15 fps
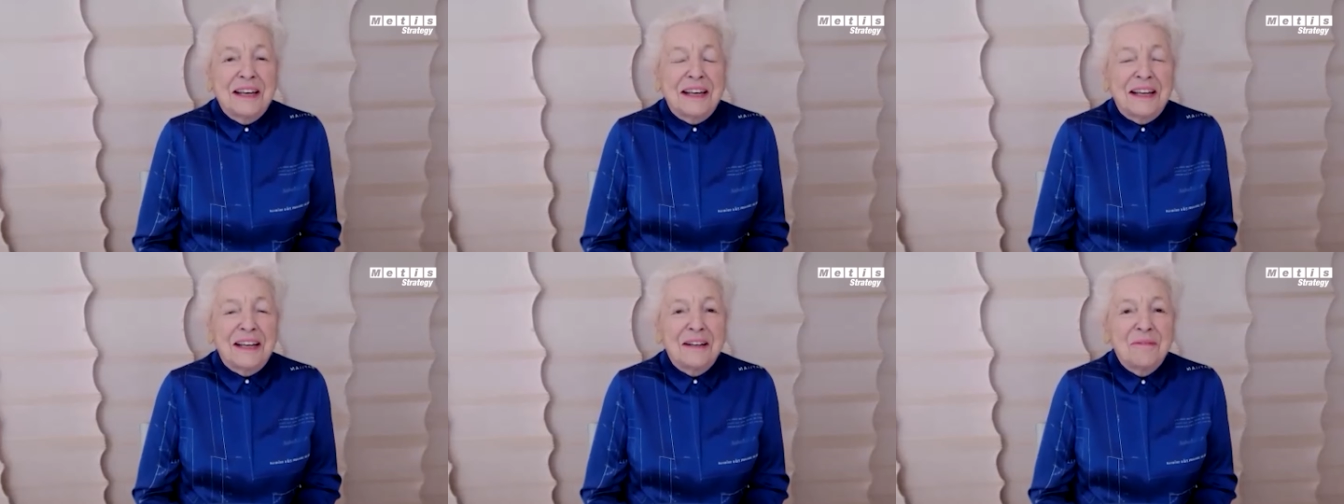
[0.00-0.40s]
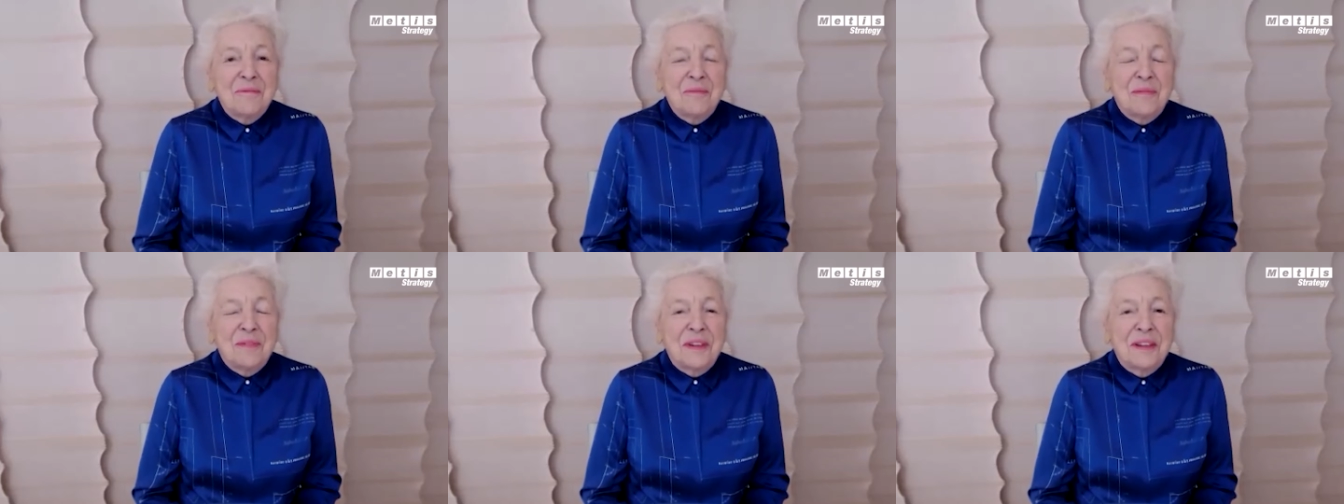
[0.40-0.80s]

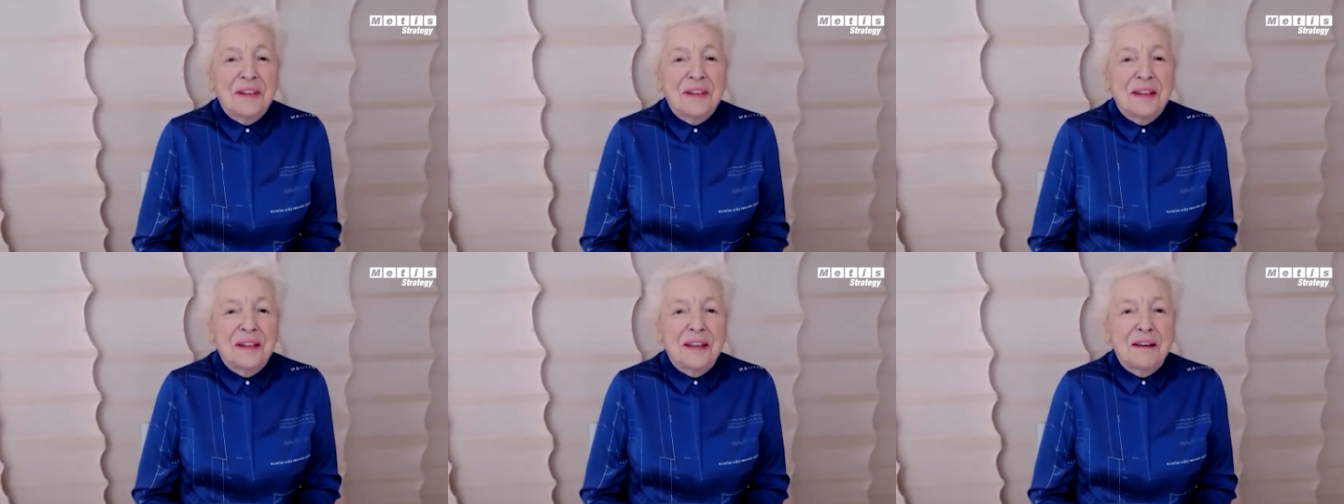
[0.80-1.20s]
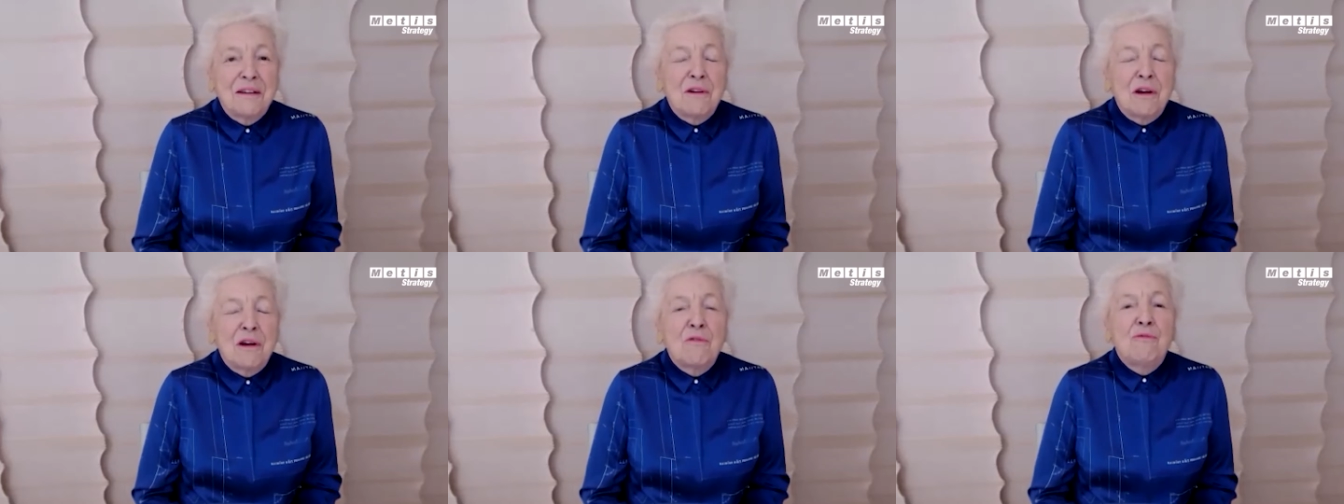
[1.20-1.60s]
um,
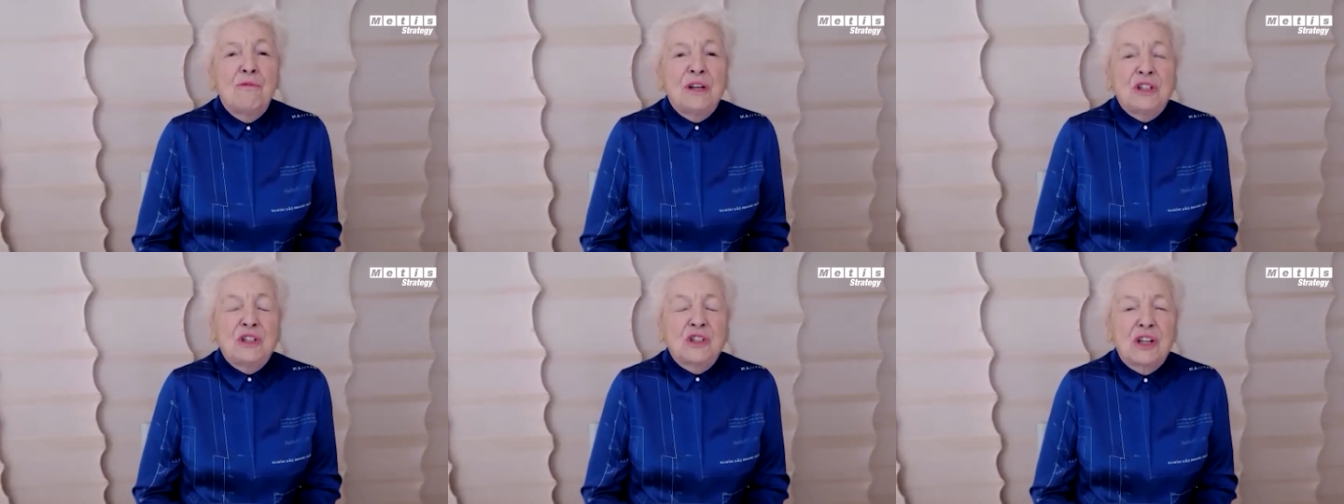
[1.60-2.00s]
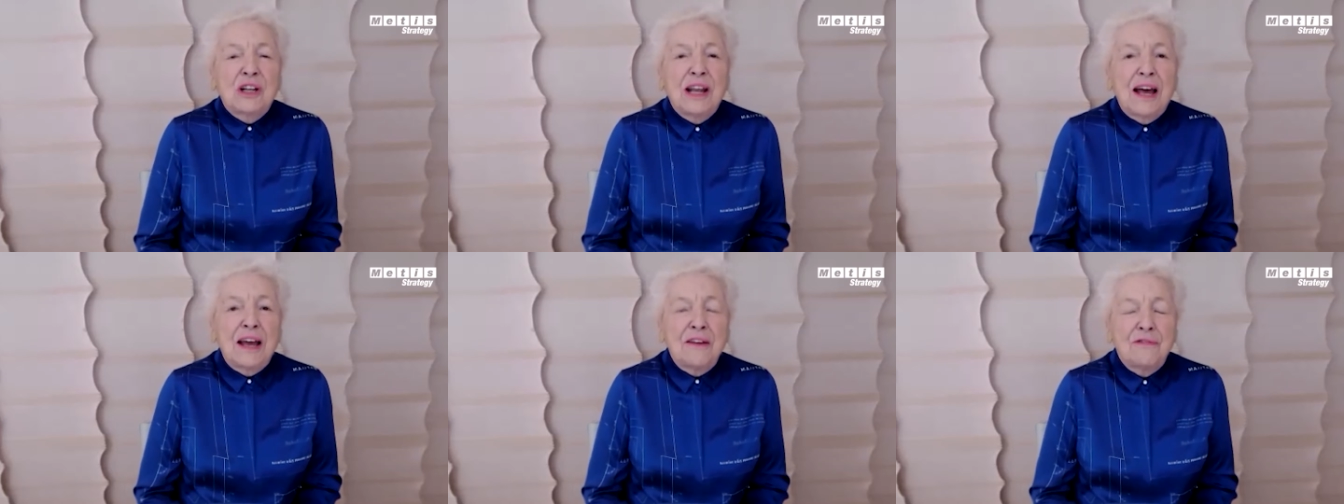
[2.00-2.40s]
a, a, rich
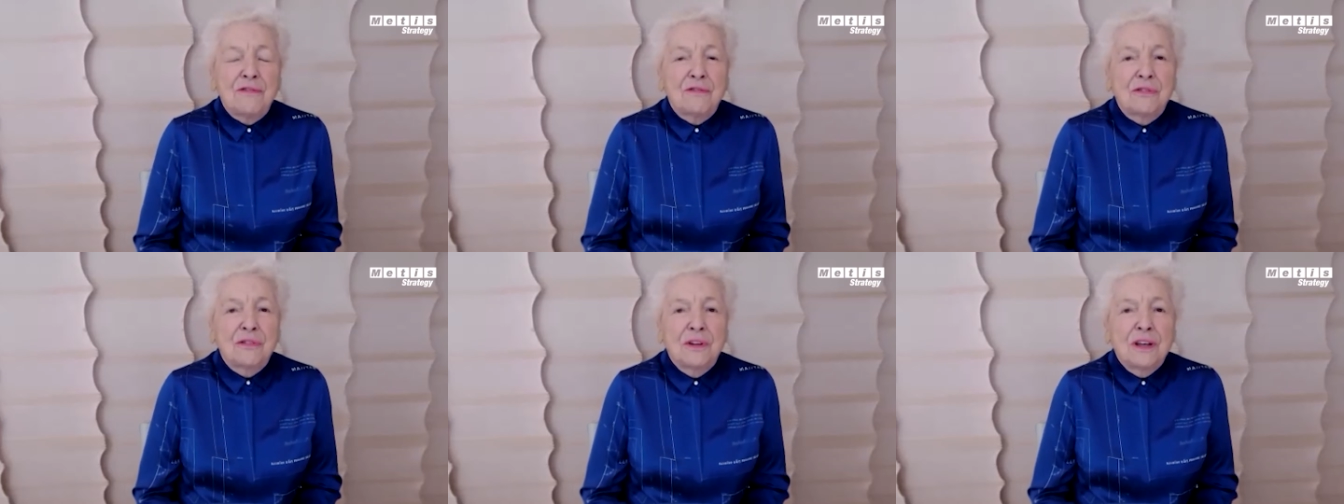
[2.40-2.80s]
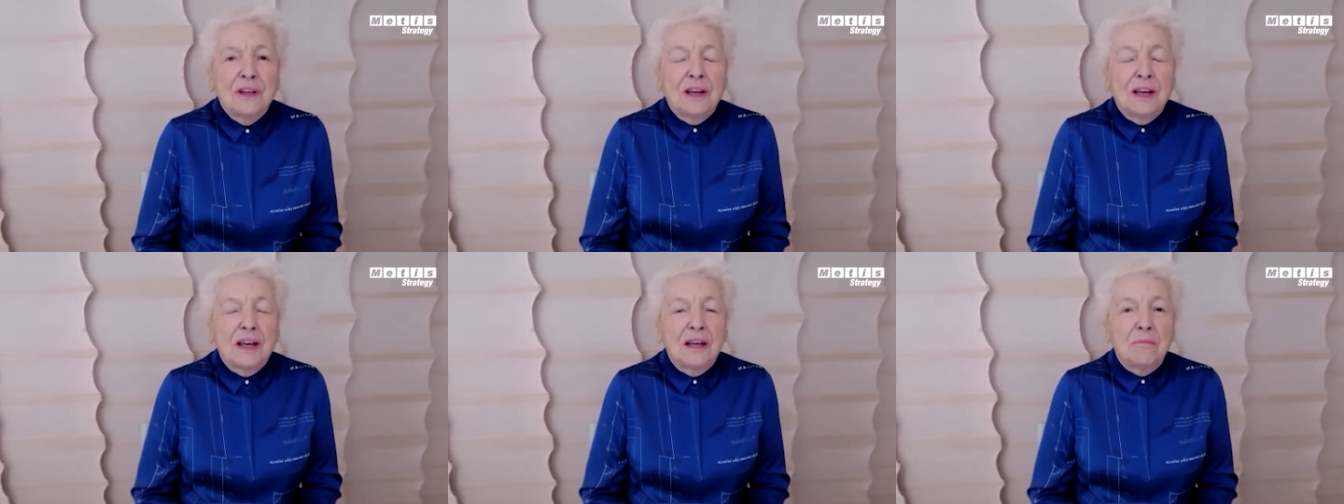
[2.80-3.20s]
life
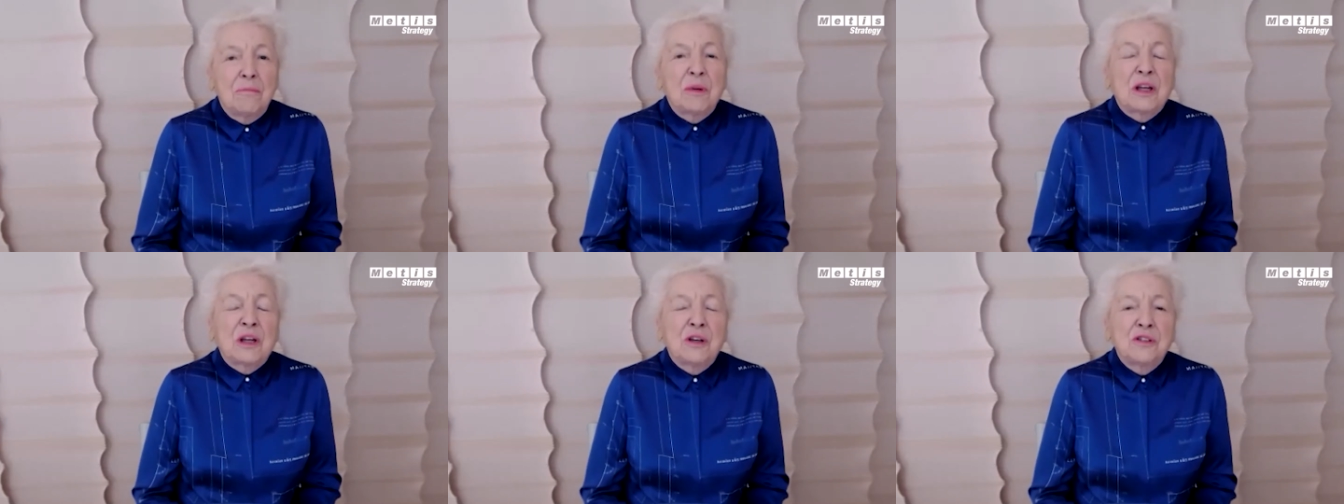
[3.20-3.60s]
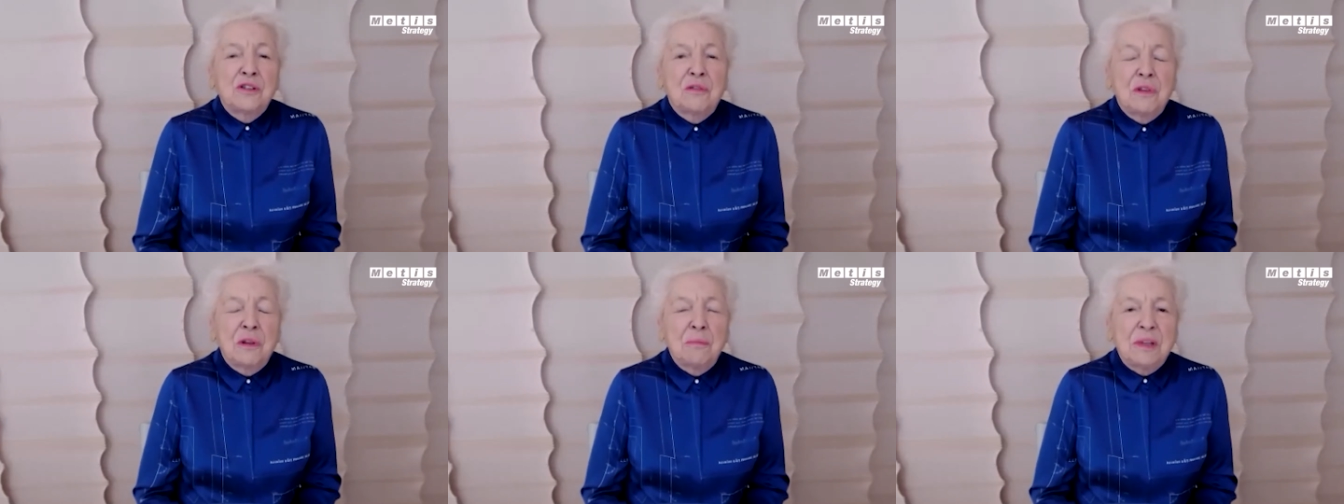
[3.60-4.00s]
uh, because
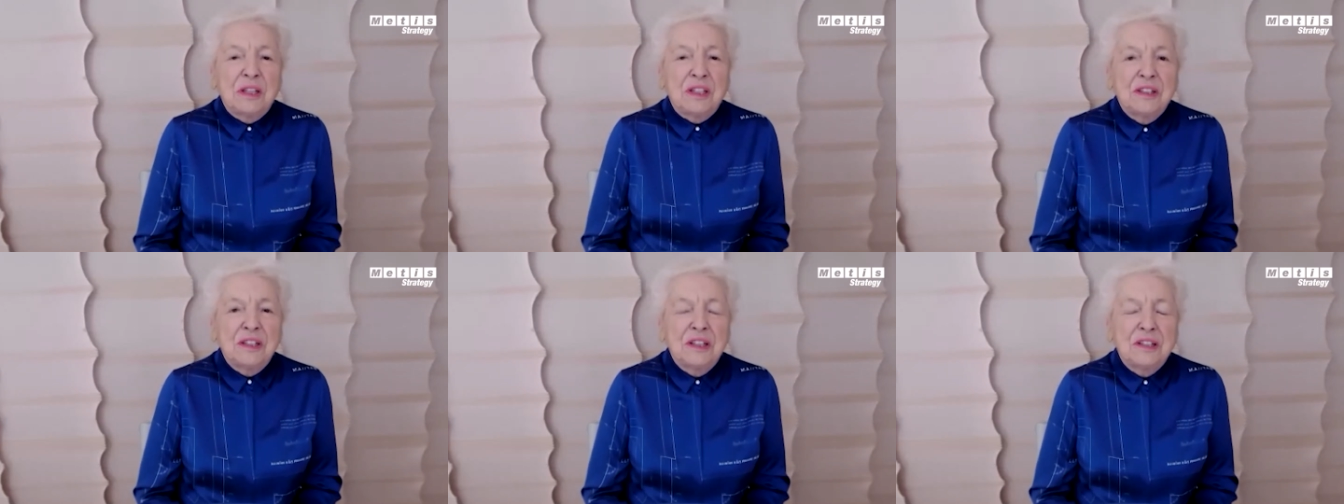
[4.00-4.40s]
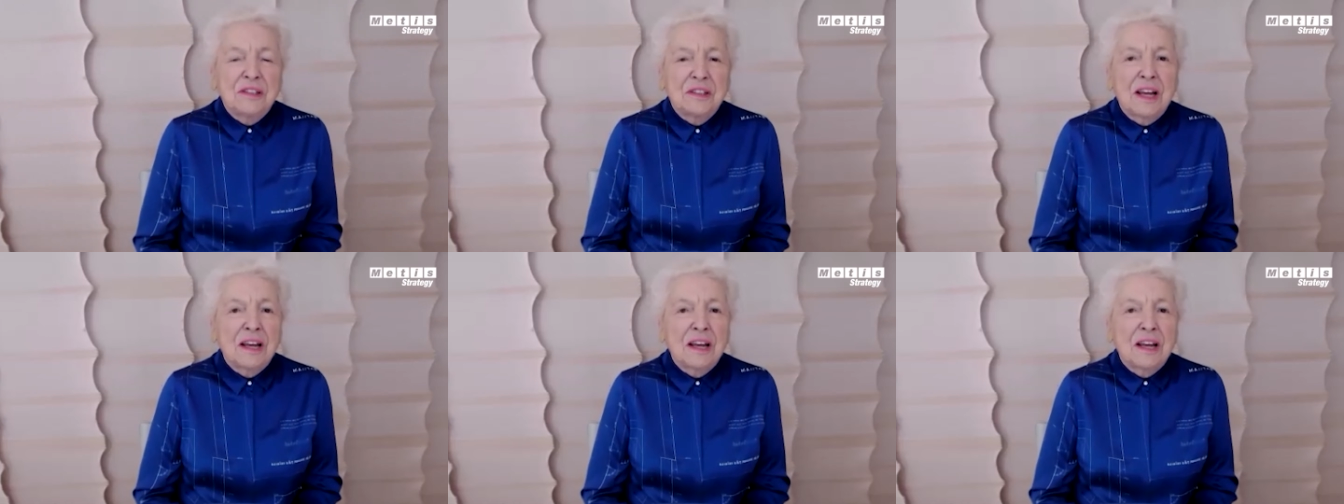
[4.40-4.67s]
of the business.